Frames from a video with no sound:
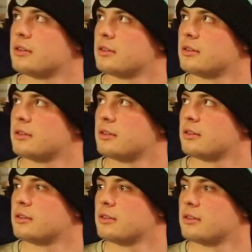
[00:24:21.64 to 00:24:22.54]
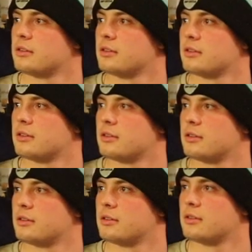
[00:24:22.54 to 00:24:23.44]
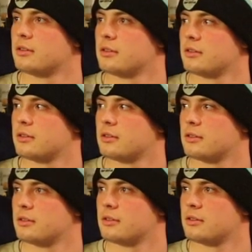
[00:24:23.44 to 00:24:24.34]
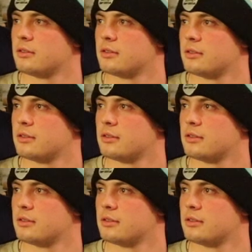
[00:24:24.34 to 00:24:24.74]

No words are spoken by the person on screen.